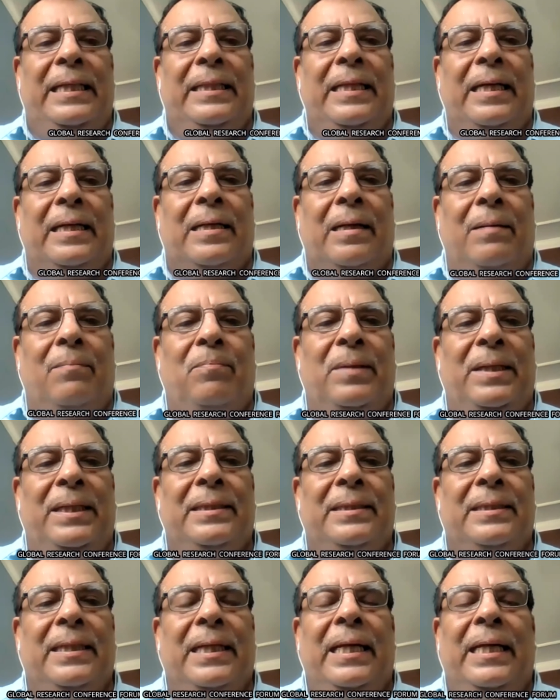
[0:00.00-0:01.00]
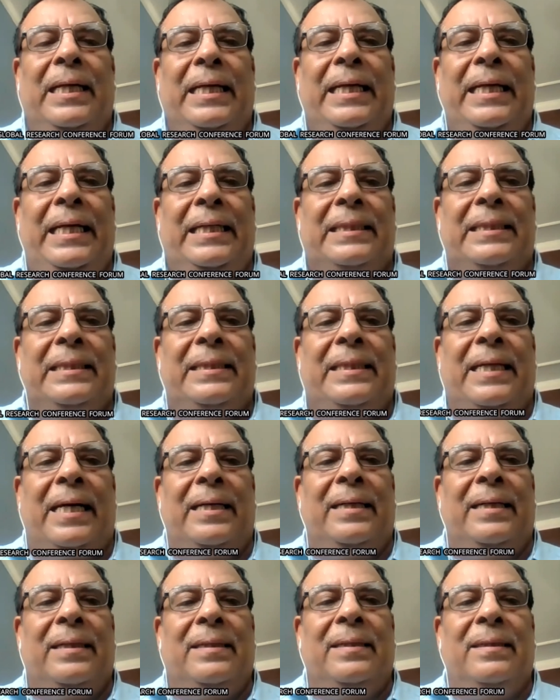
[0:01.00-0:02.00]
in the companies is
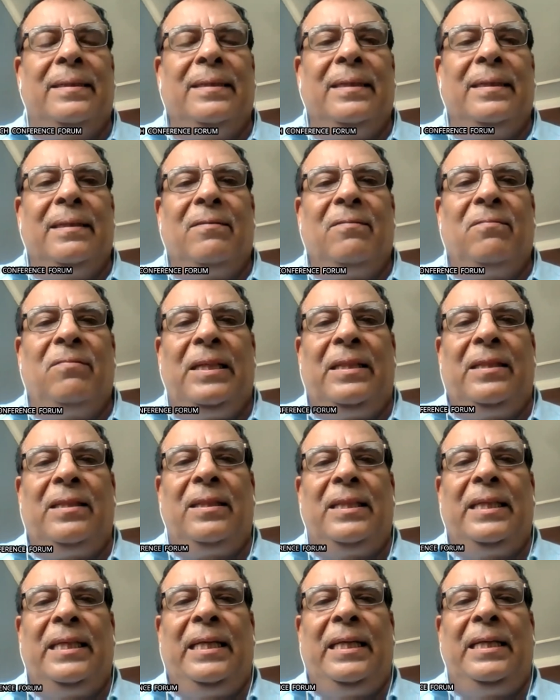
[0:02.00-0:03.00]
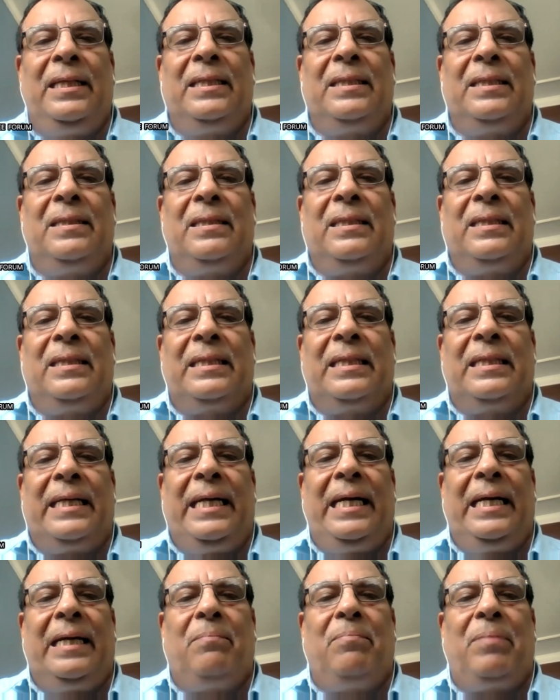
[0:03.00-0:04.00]
done with the
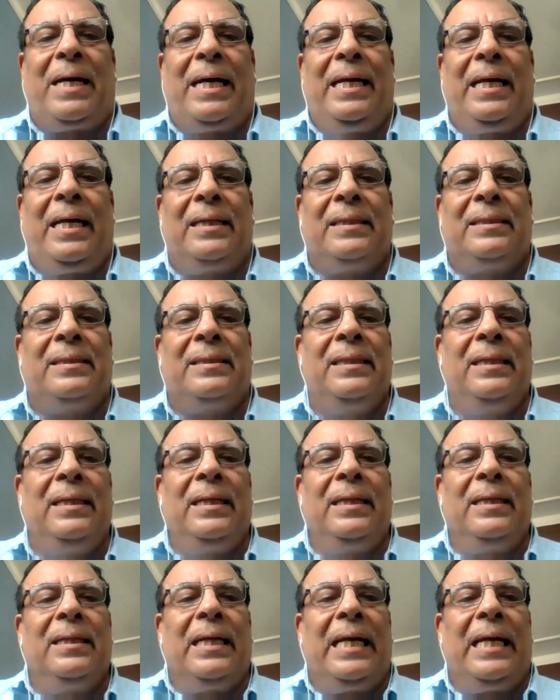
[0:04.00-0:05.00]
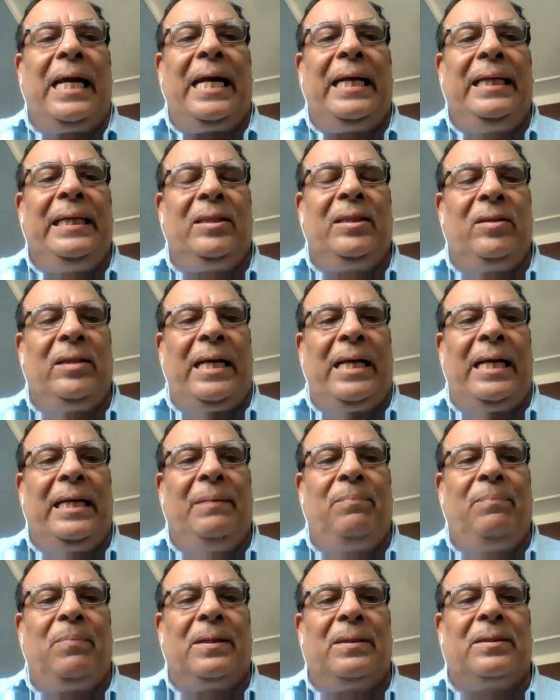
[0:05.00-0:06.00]
great bias.
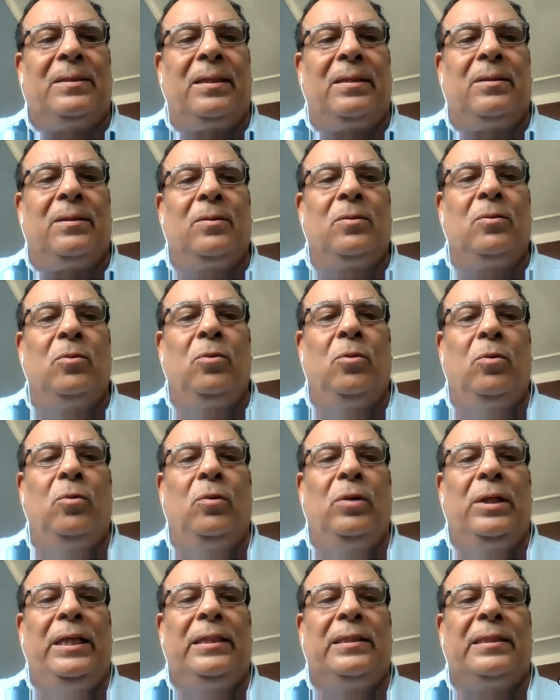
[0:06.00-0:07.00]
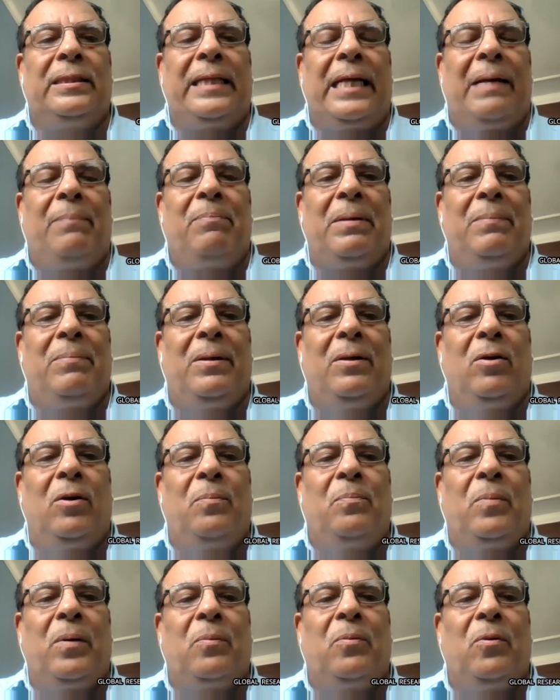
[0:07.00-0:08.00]
Any person who is capable
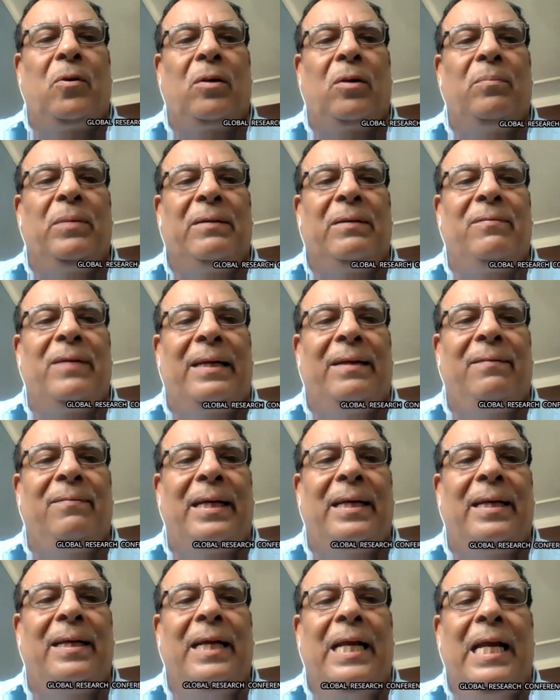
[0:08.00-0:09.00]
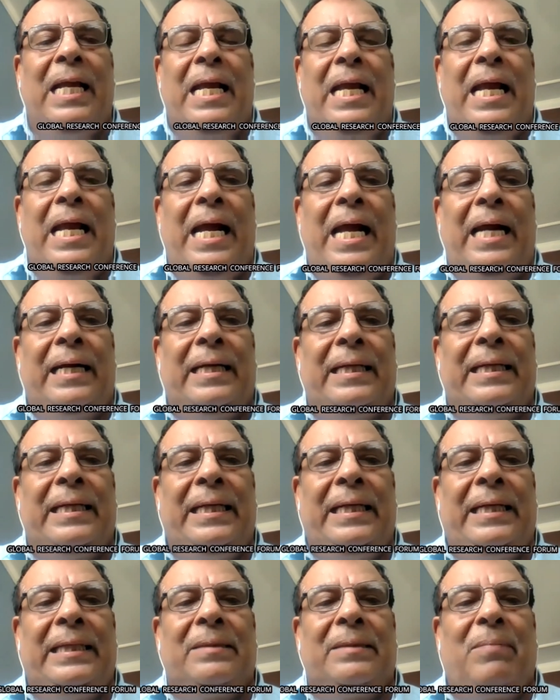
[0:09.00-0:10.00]
of performing very well and
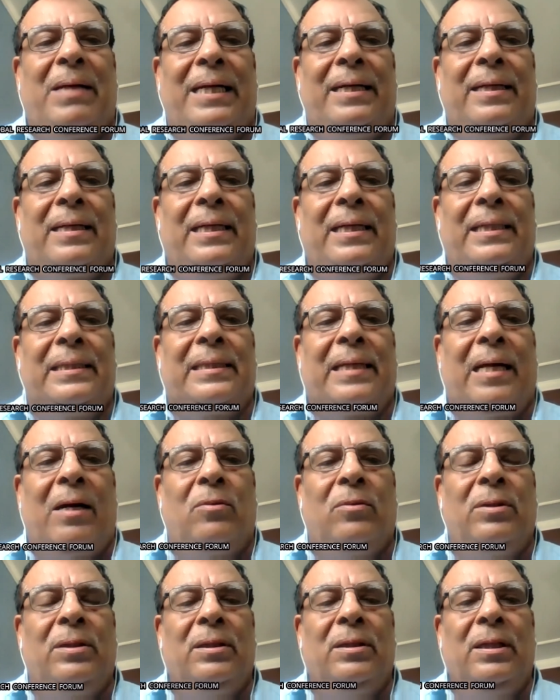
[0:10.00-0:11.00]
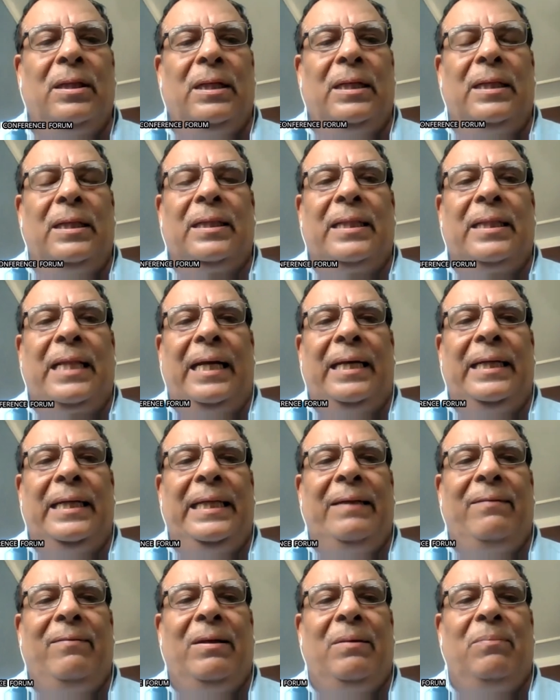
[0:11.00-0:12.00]
he is mentally sound,
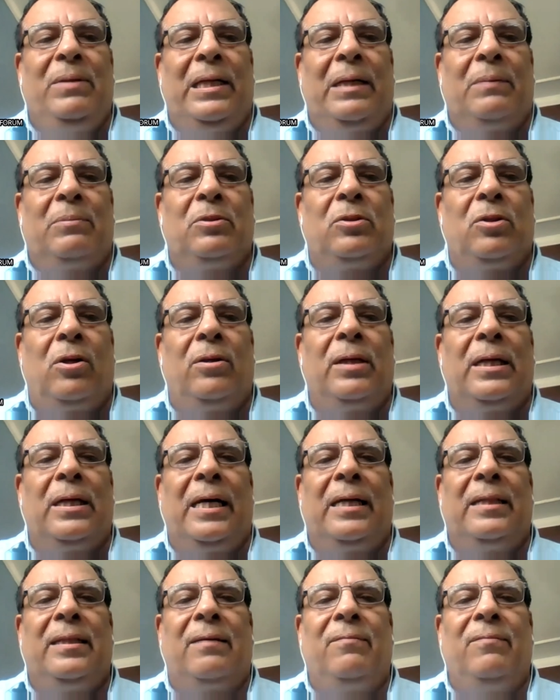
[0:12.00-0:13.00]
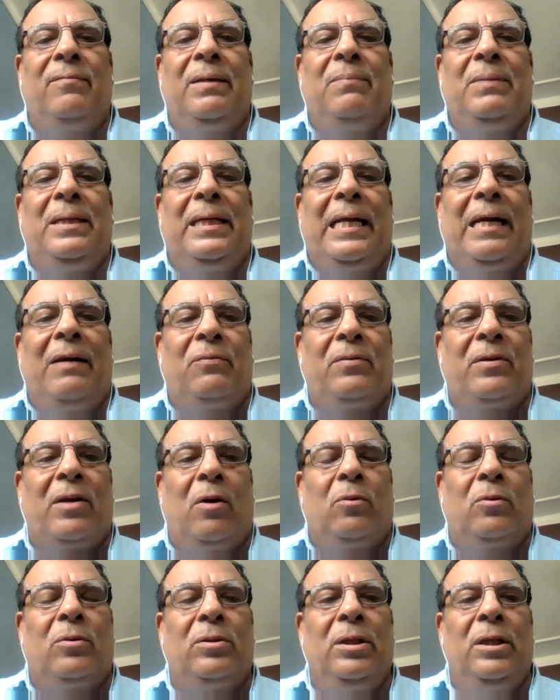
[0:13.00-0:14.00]
then he will be absorbed, other will be left
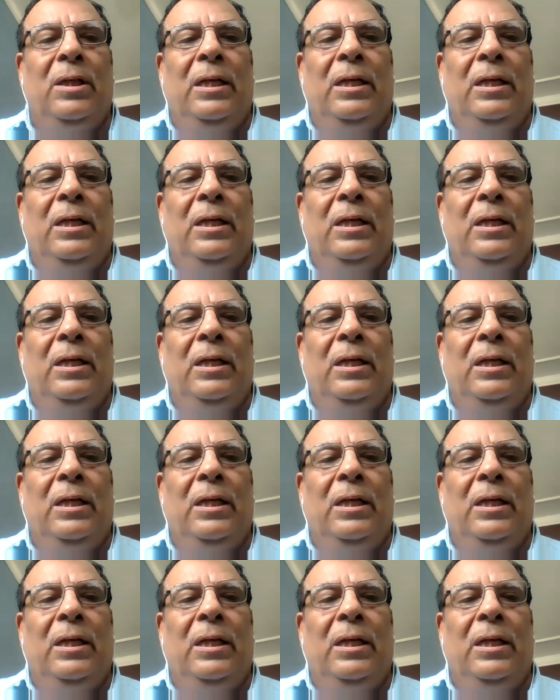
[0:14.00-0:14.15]
out.